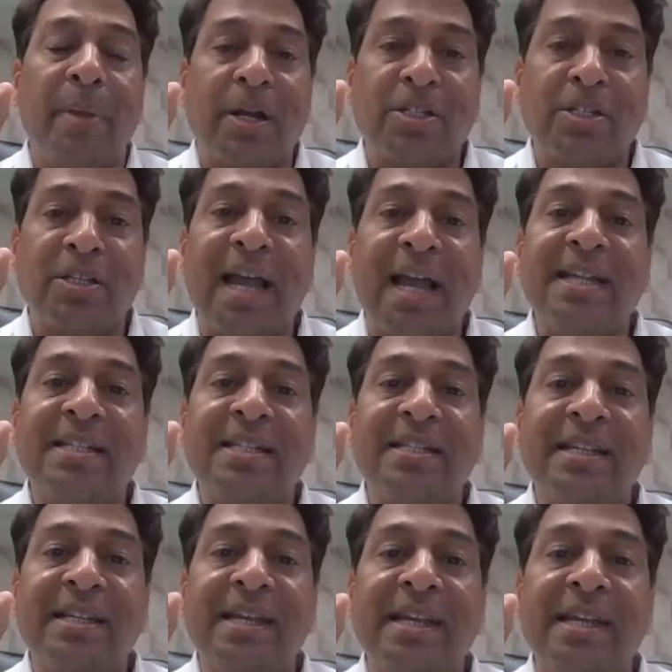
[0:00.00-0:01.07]
Because
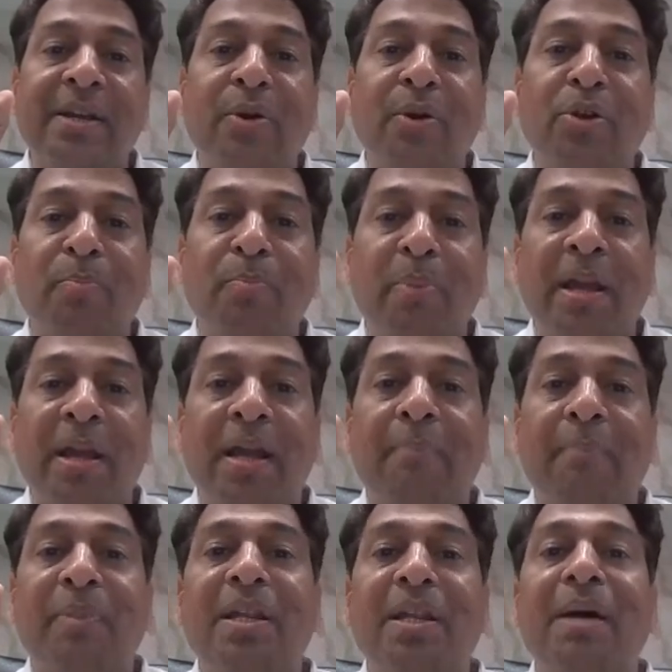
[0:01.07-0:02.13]
9C going to pick
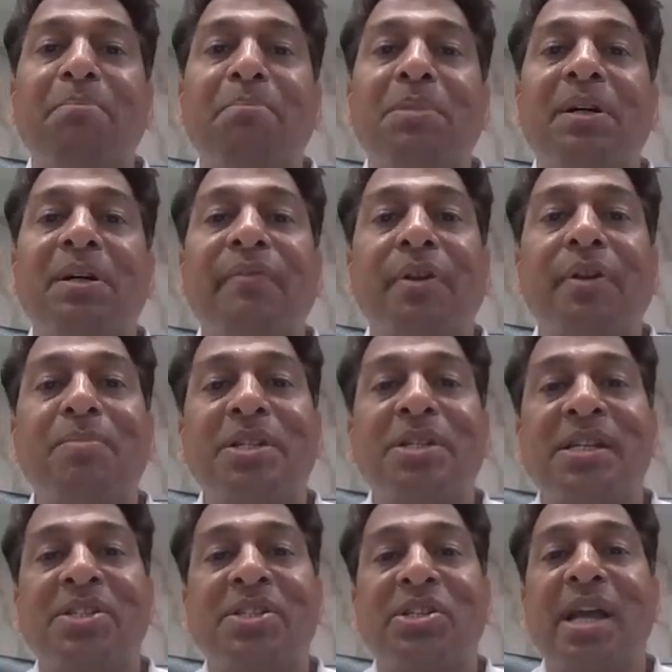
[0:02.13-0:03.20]
up the number from
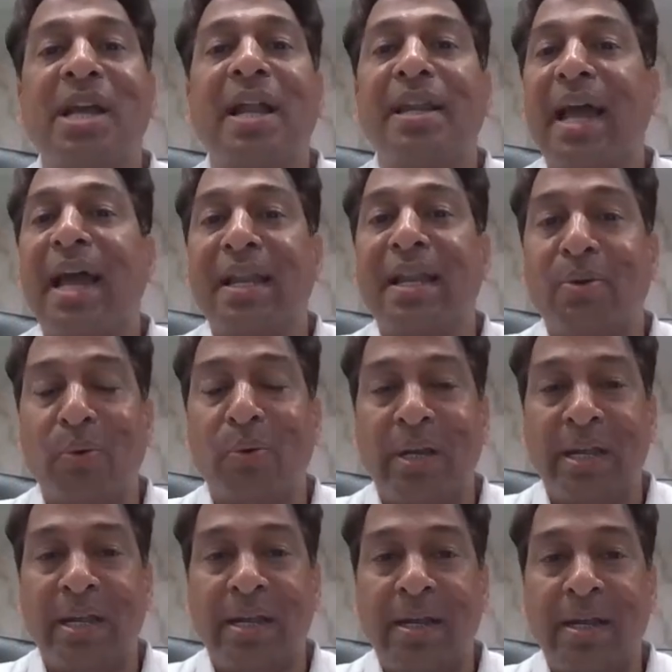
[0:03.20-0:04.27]
GSTR 9
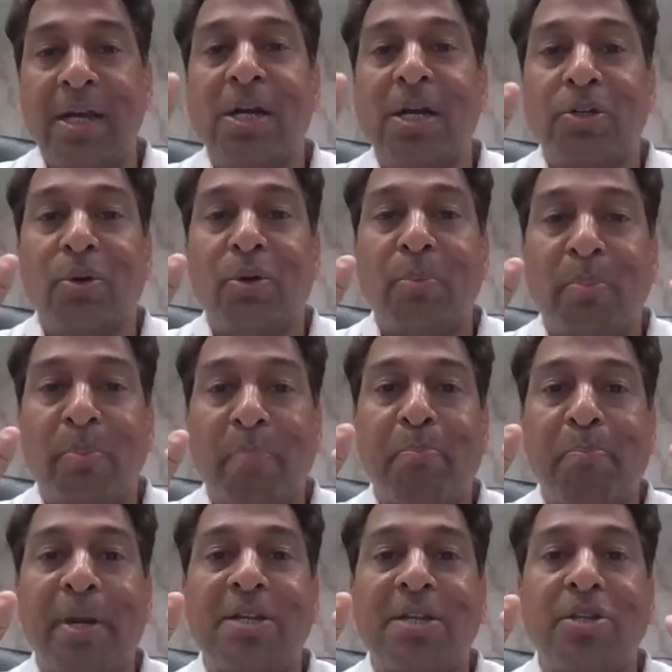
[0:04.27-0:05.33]
only. So
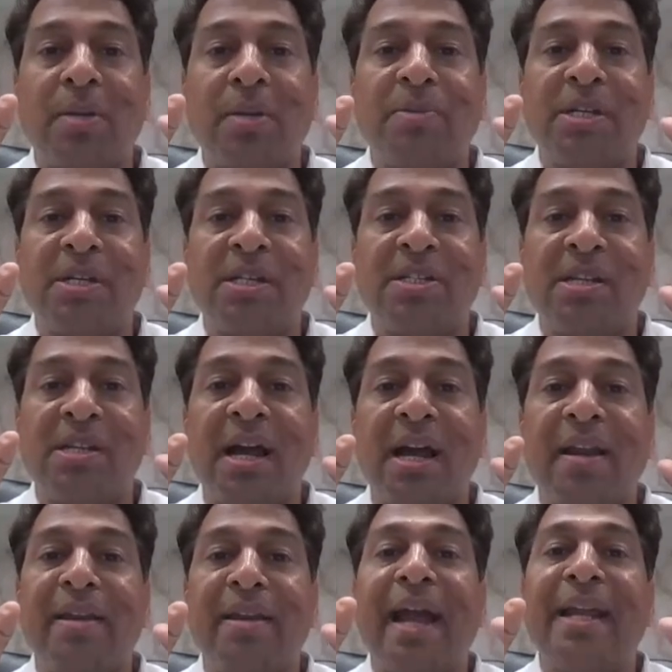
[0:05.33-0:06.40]
preparation of
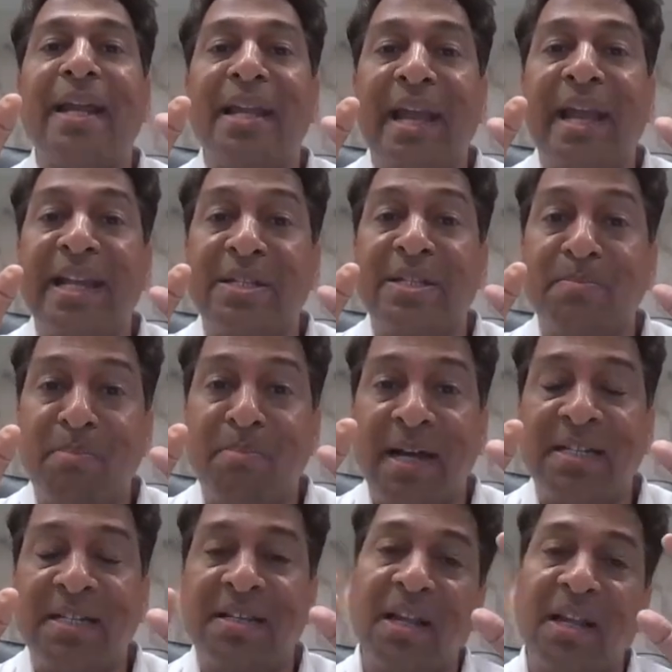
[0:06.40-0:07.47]
GSTR 9 is
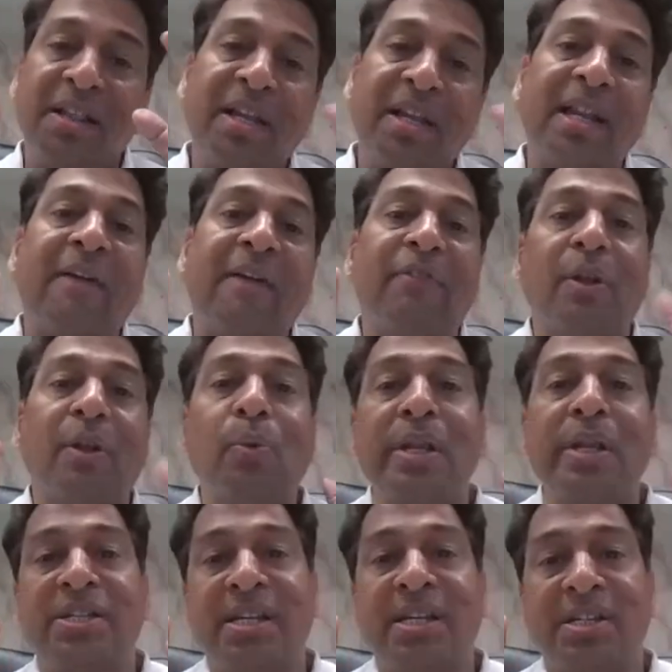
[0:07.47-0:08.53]
must, thereafter
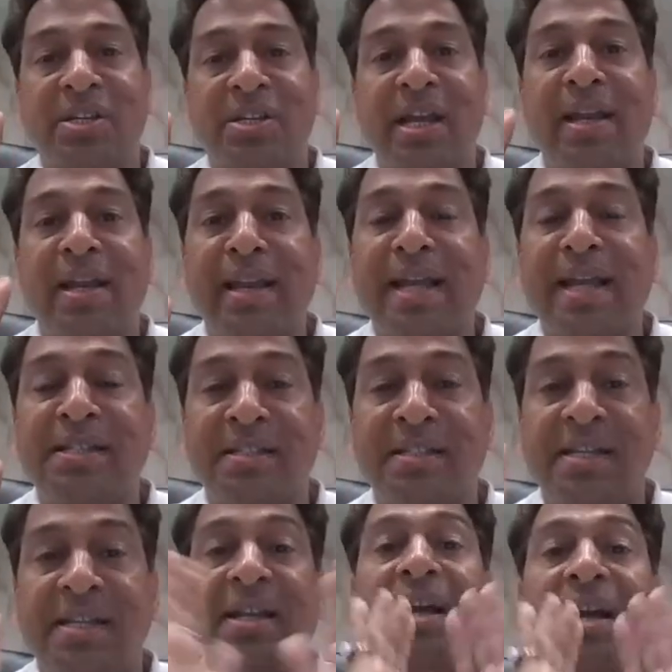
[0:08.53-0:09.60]
only GSTR
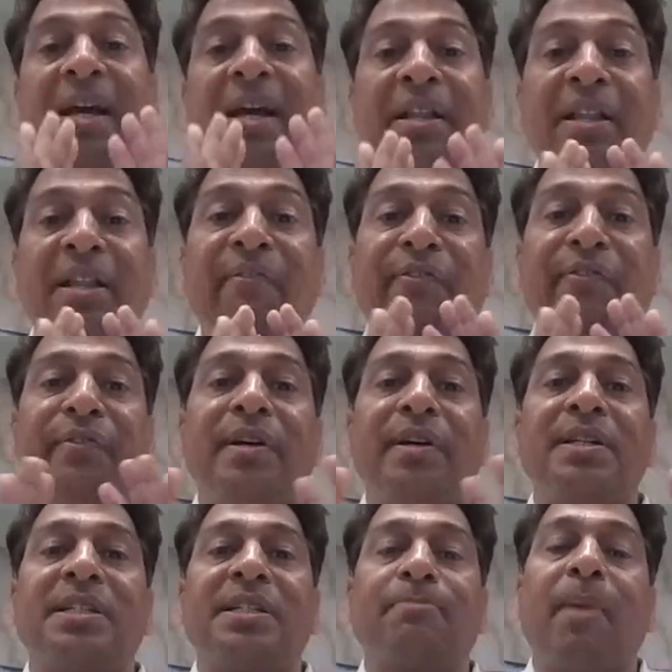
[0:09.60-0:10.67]
9C. The
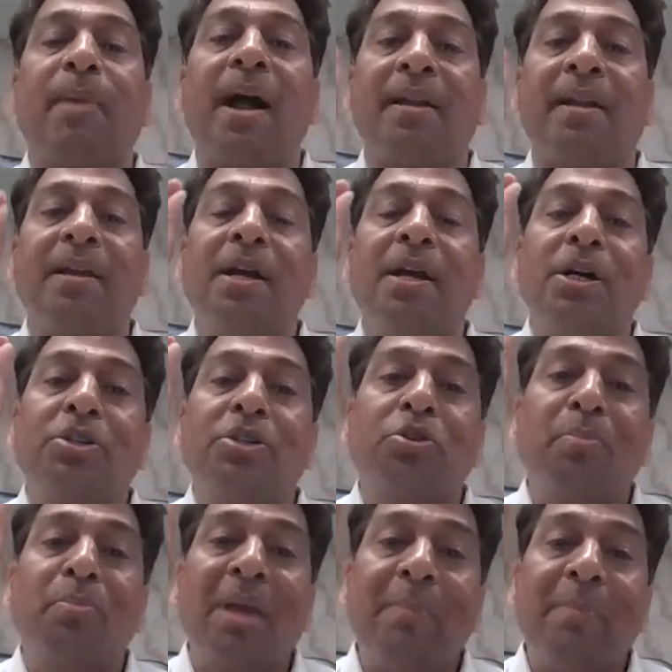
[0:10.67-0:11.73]
first part.
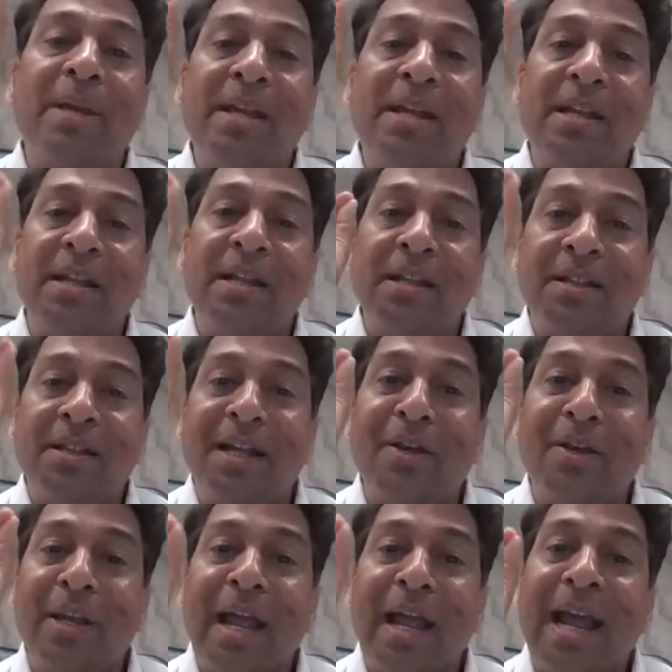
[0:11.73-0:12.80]
So maybe
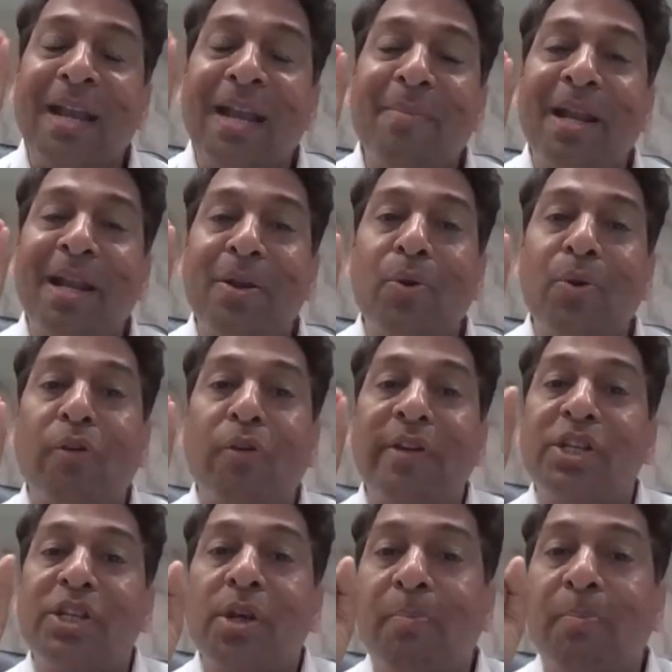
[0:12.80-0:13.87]
the handmade note
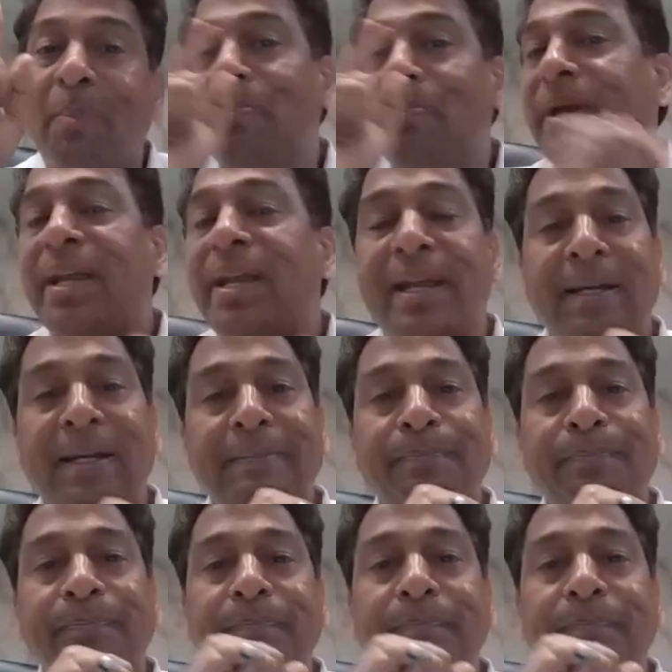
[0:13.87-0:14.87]
which you are preparing,